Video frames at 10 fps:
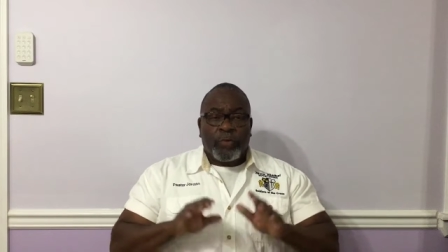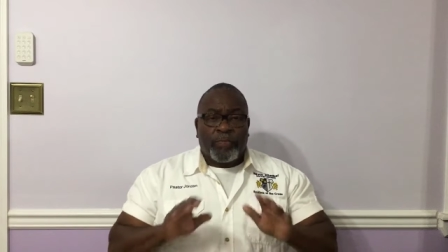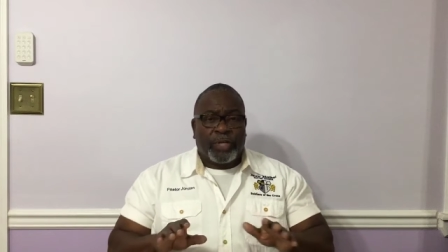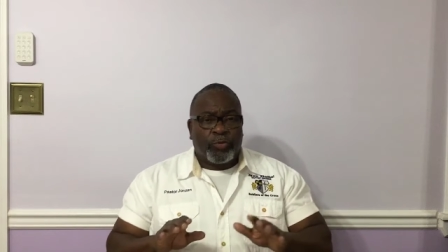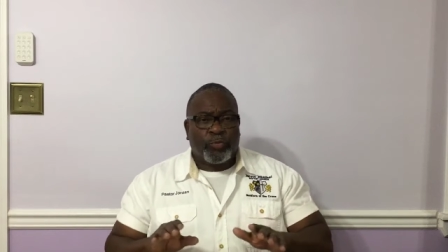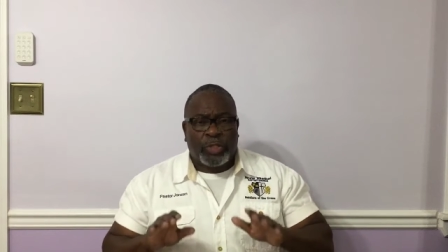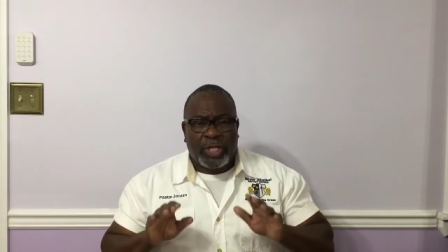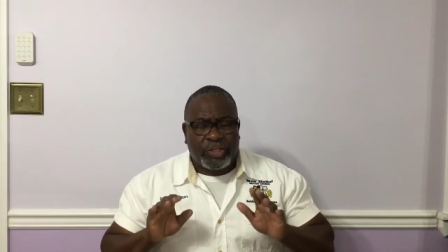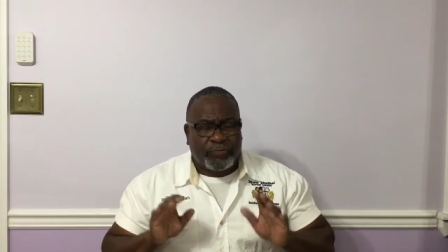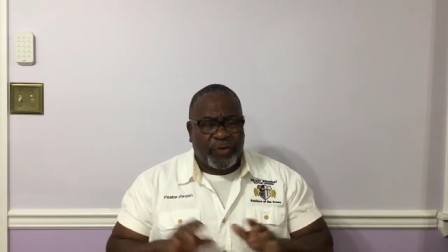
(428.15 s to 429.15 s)
But
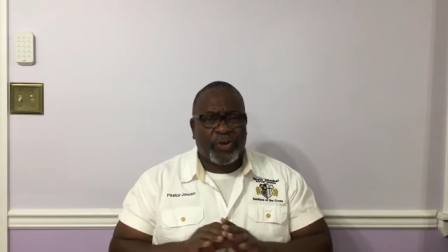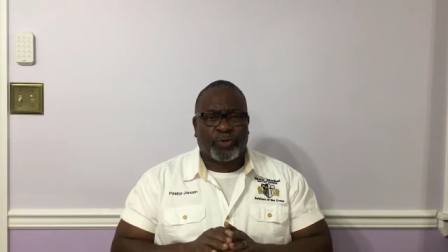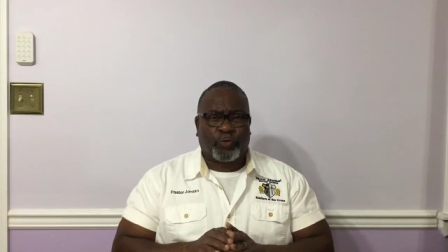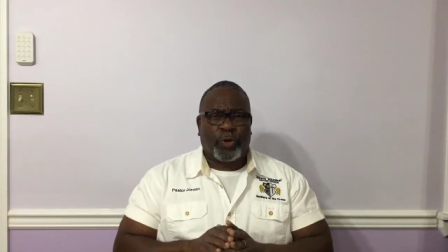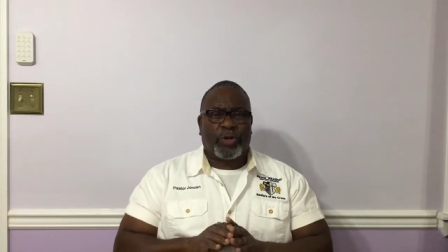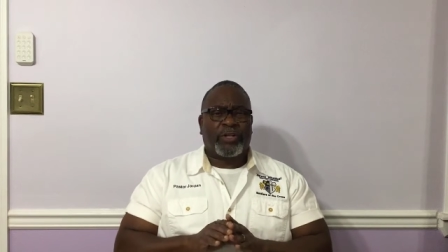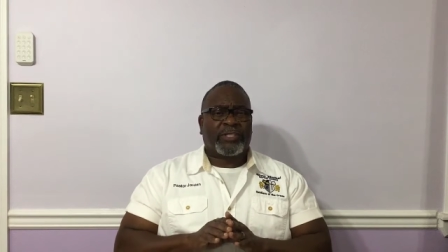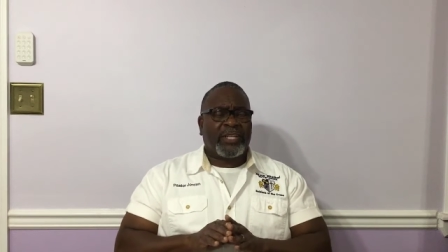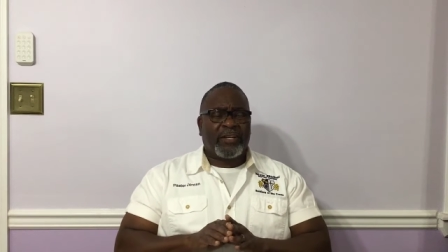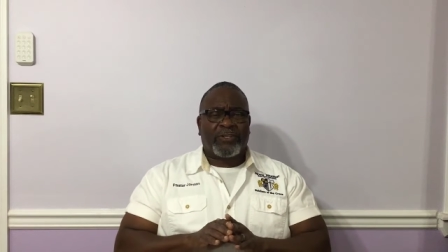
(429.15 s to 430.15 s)
this first
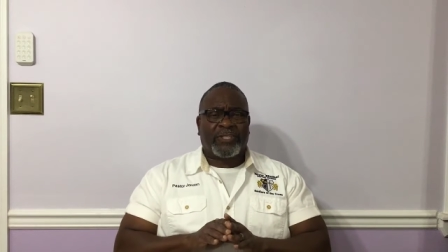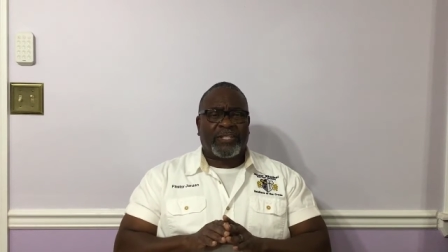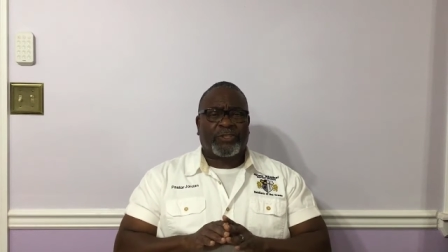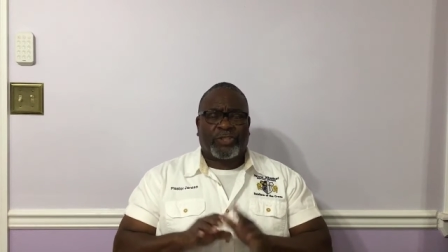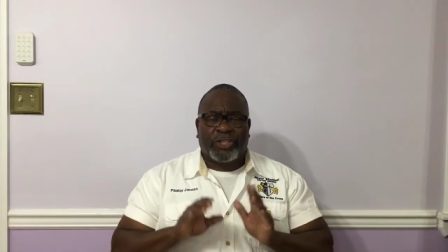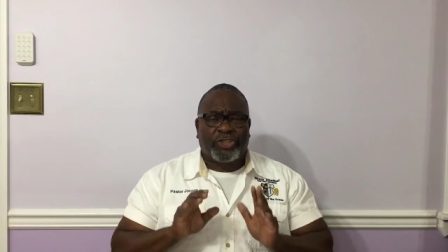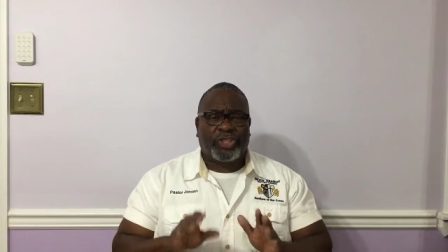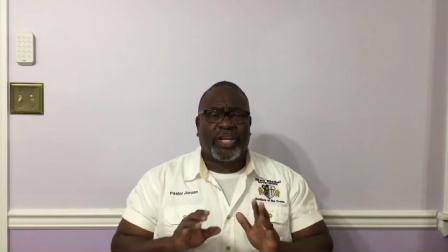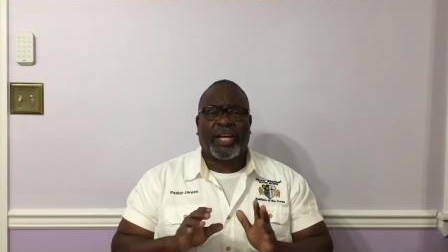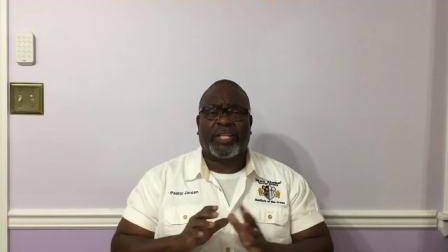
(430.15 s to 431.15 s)
word tells us to
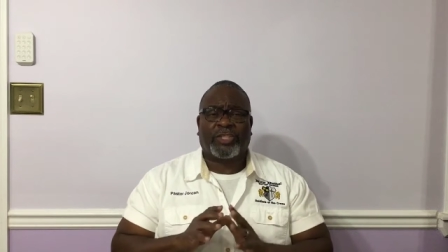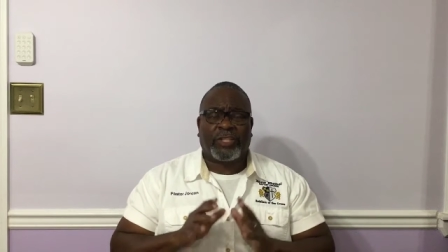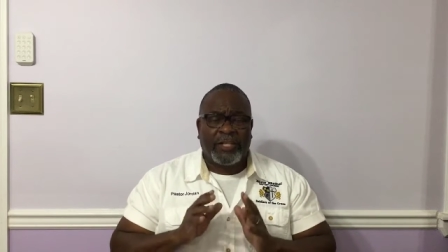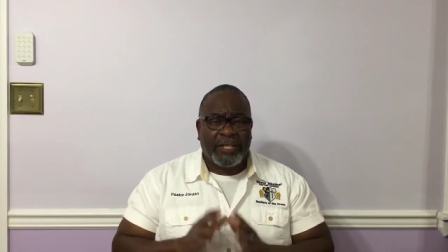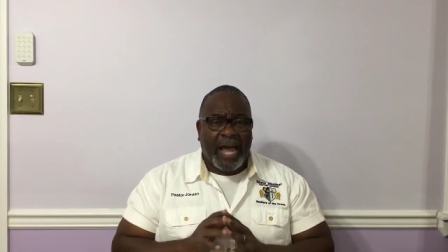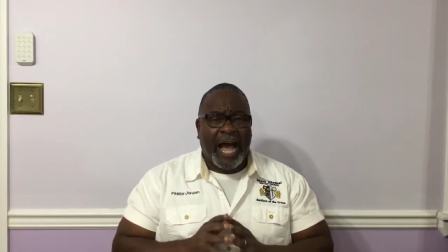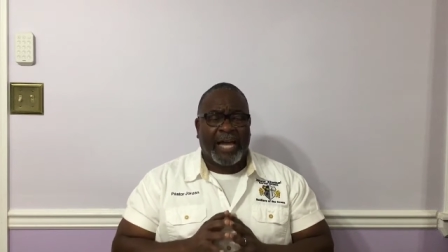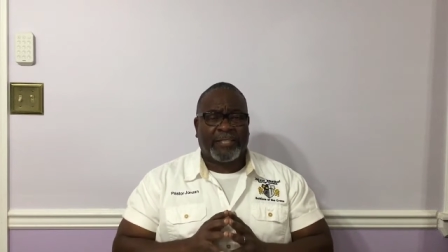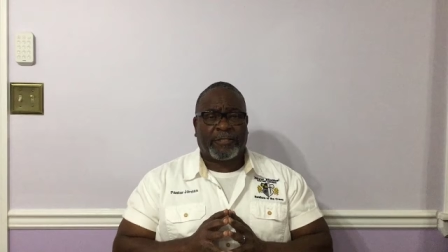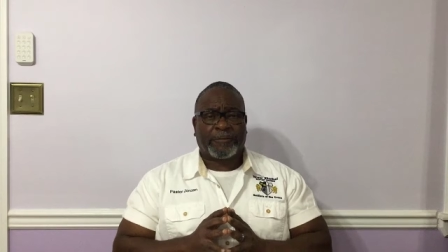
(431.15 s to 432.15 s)
judge
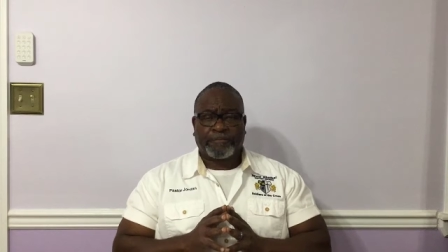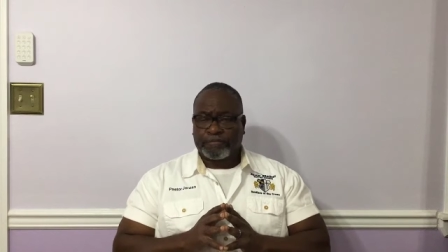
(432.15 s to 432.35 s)
not,